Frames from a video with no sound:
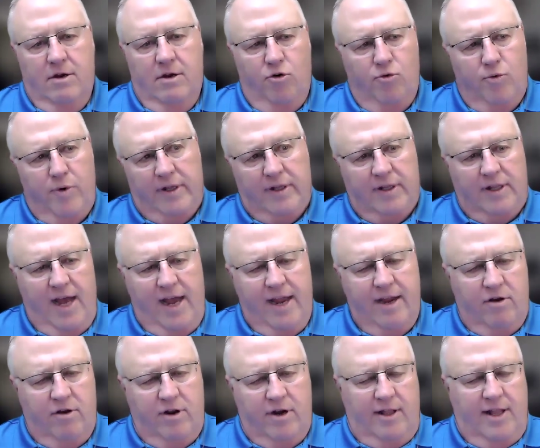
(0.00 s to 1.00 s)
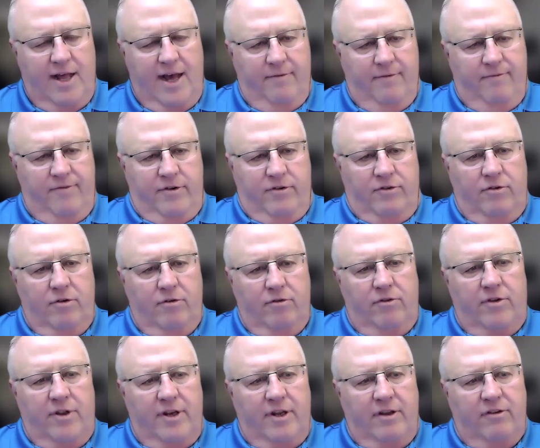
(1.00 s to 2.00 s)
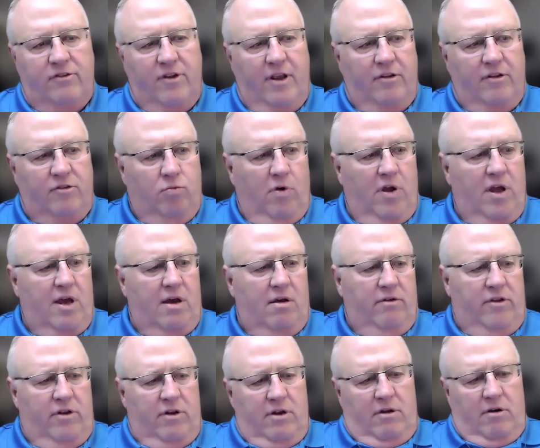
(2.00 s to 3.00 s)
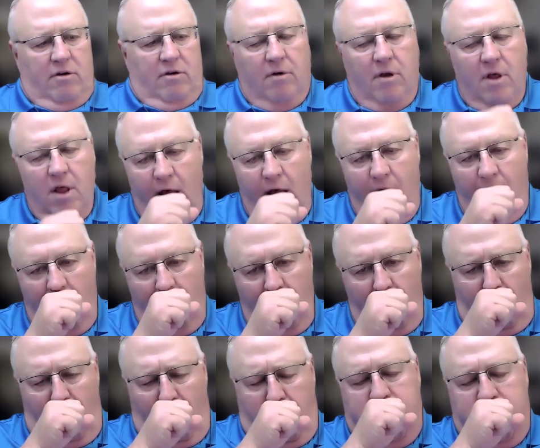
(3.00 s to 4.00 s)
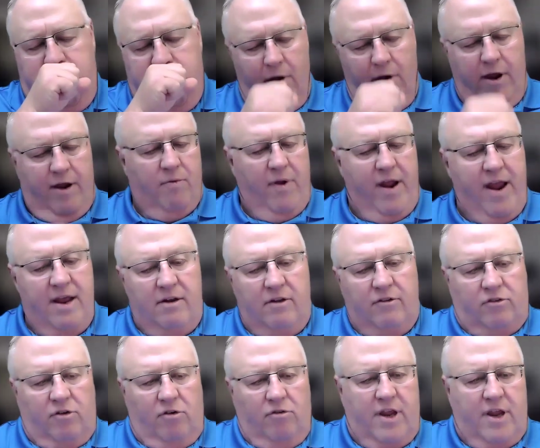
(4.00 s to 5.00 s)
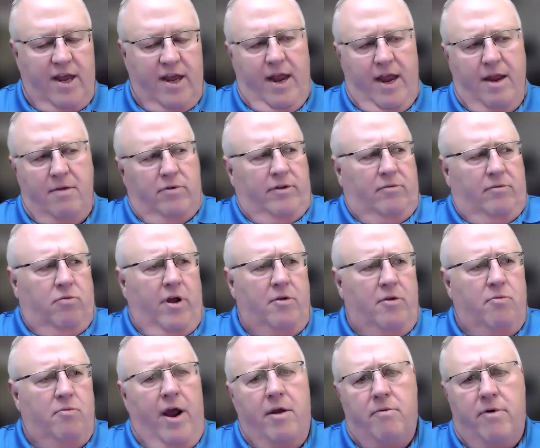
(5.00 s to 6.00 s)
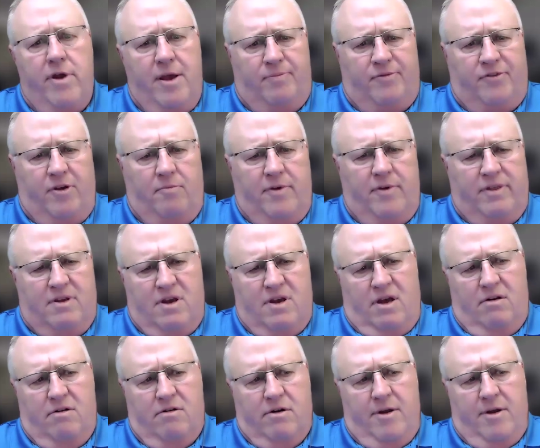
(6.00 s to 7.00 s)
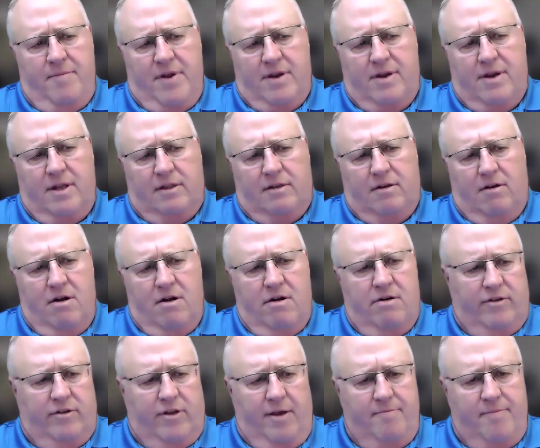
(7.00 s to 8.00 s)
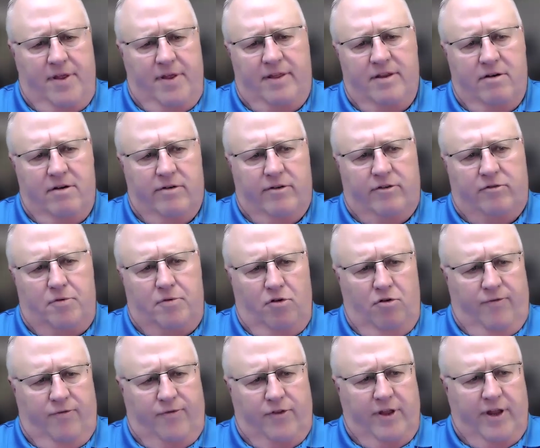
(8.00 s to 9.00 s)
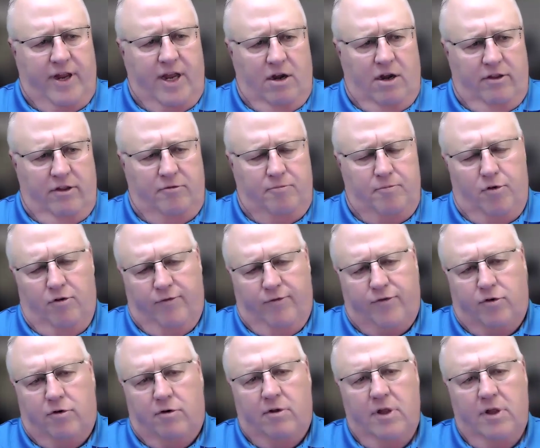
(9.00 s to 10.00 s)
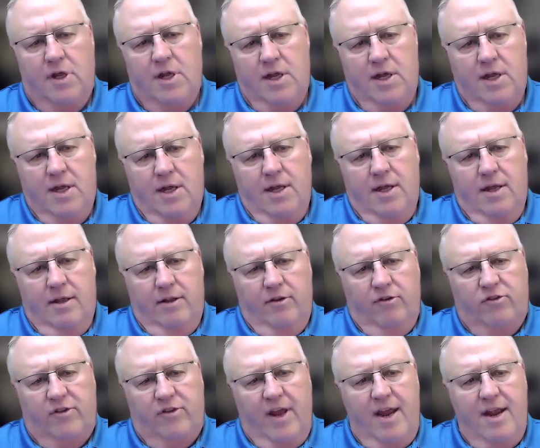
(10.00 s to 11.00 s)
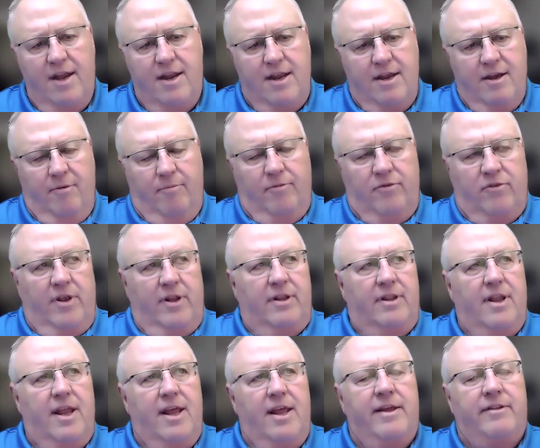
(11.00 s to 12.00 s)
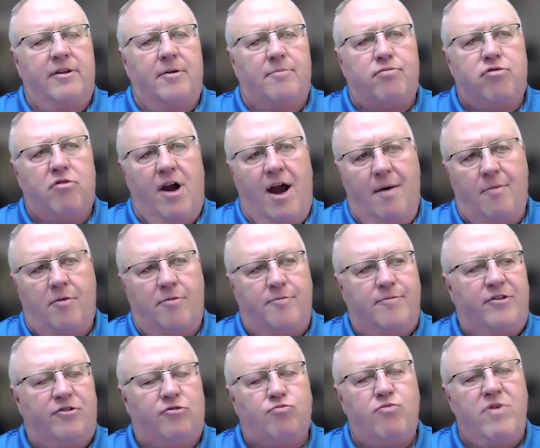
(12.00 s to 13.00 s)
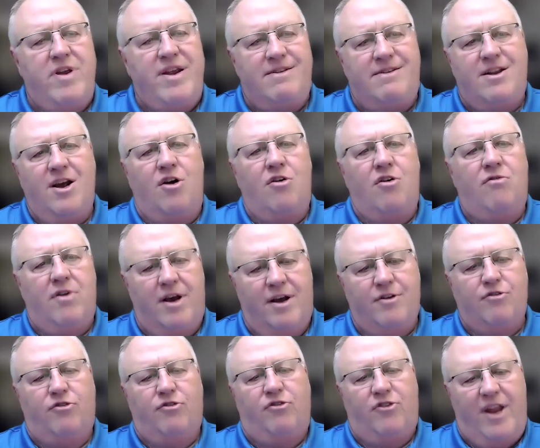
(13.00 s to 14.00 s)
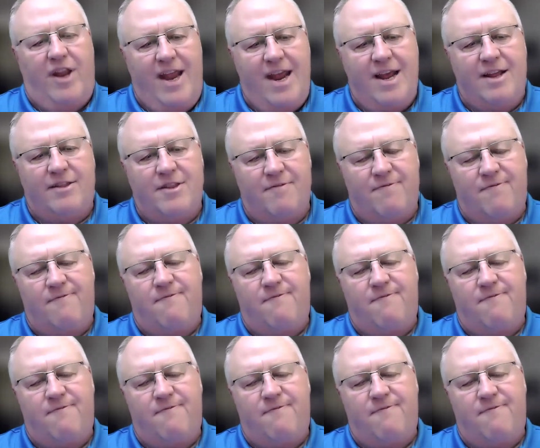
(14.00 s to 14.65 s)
who we like on a lot of issues, and he says, well, Iran is okay. Why are we upset with Qatar? I mean, Qatar, I've been there. It's beautiful. They got all these beautiful stadiums. And the problem is we don't understand the